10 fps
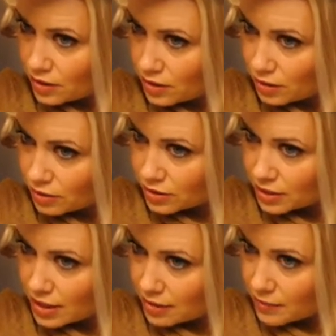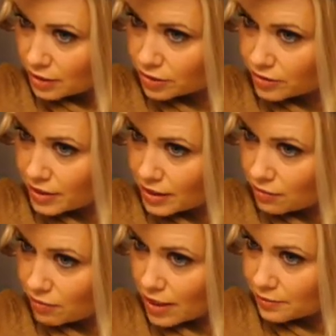you know, just to kind of make sure they
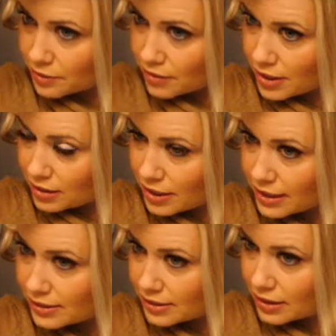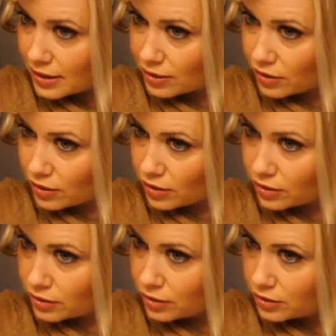get wrapped around nicely and
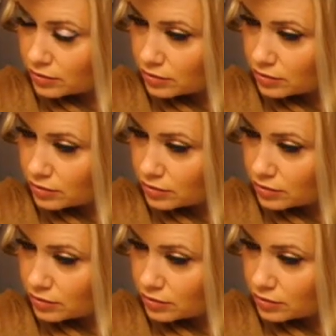curled.